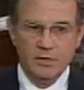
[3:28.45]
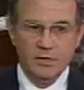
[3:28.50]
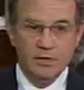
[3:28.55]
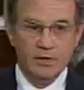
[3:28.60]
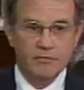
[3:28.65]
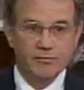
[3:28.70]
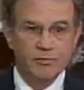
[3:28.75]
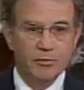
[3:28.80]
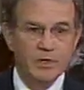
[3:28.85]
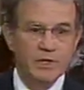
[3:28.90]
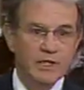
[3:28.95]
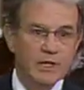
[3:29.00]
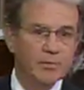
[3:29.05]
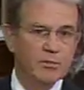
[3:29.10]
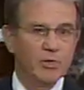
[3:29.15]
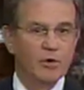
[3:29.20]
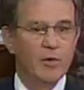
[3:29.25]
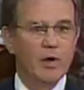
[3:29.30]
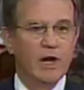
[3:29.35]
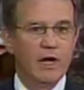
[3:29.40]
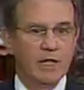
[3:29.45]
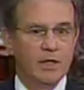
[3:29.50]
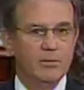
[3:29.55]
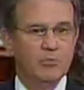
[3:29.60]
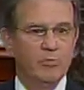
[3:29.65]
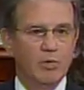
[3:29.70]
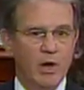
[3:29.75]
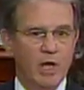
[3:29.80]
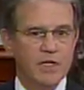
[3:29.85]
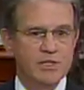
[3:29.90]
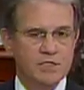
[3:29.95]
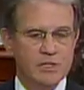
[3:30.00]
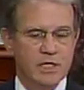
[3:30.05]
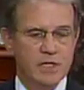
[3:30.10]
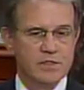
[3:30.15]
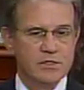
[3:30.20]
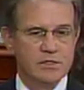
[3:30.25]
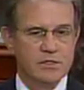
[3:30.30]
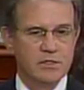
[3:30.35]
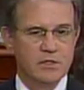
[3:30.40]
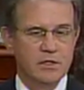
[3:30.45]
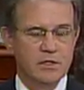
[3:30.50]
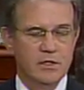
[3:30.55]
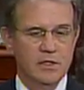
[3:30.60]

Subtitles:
the free democratic process.